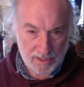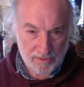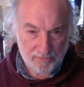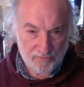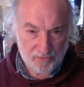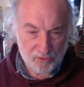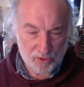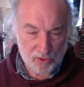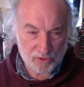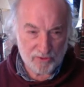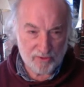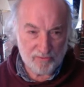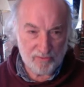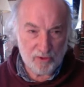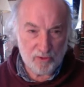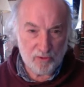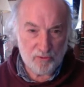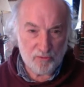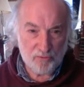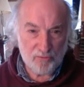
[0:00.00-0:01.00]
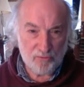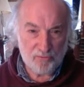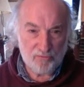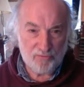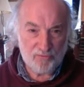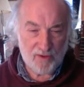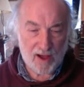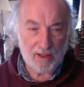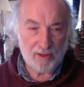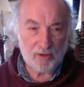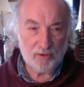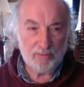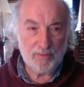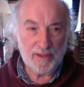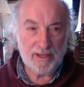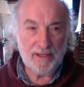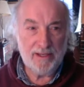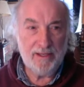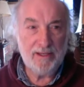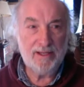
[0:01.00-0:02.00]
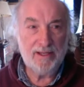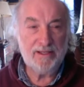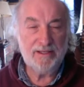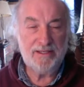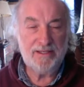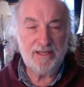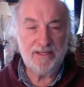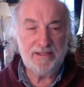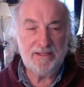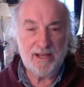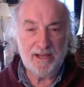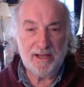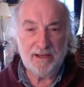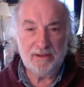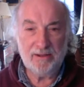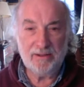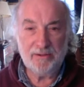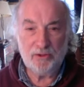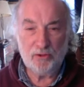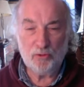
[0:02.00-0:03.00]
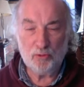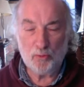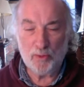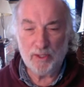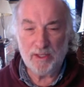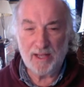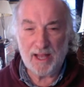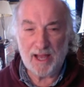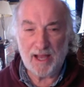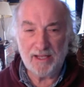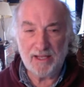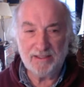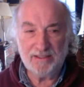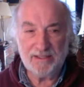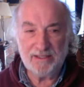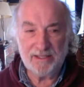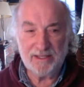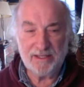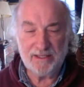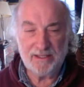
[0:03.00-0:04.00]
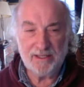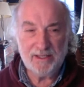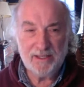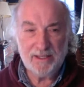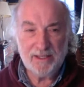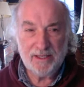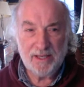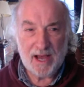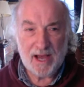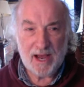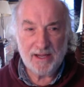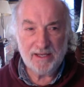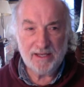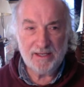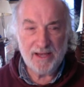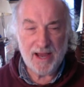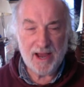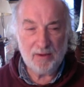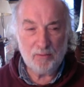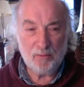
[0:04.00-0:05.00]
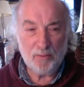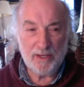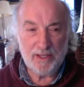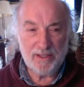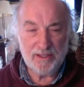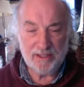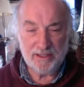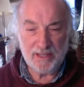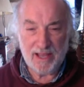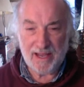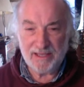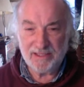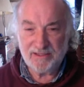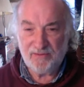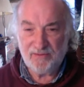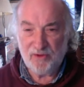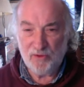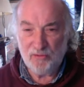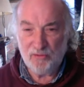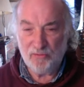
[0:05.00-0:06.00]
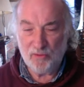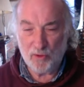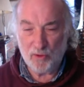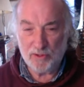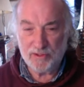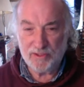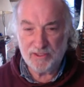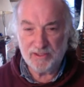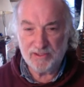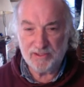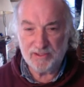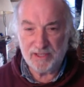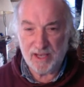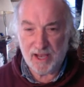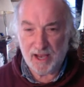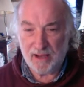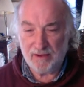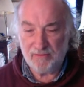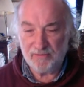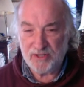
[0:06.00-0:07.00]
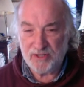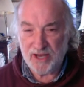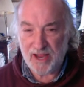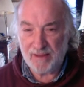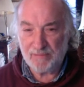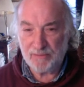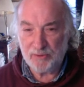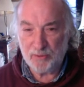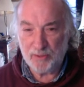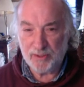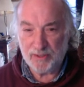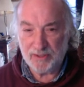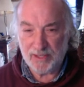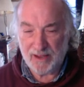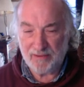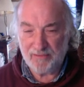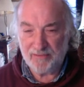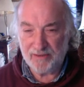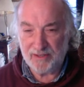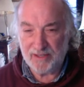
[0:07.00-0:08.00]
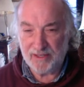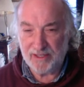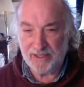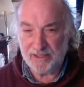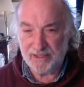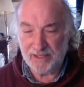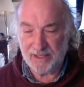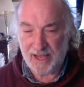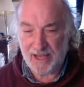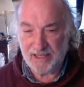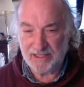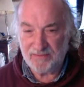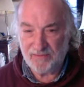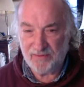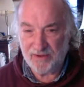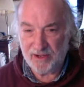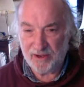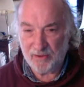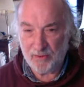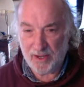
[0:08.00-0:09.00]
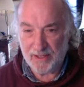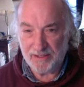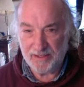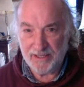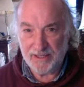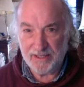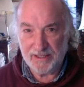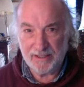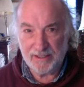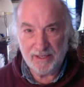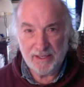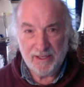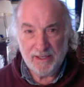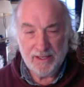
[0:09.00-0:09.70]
For those of you who followed me in detail, you'll realize that I did not read the last few verses of chapter 11 in the last video I did.